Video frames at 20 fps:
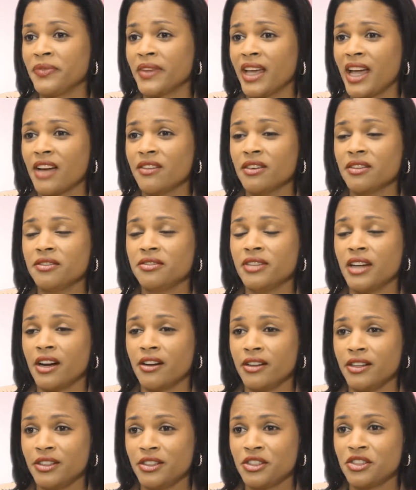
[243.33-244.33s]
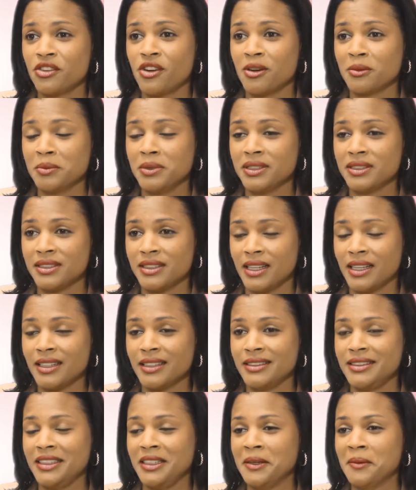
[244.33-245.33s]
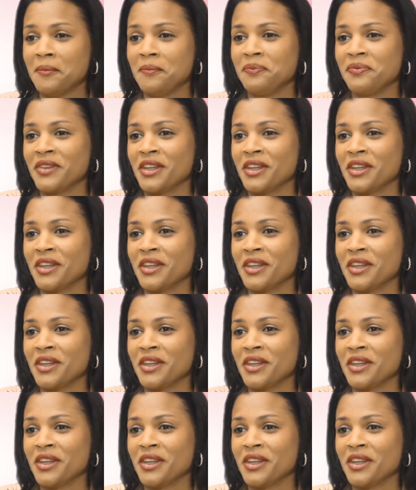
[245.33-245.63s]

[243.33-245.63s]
I have a very strong personality,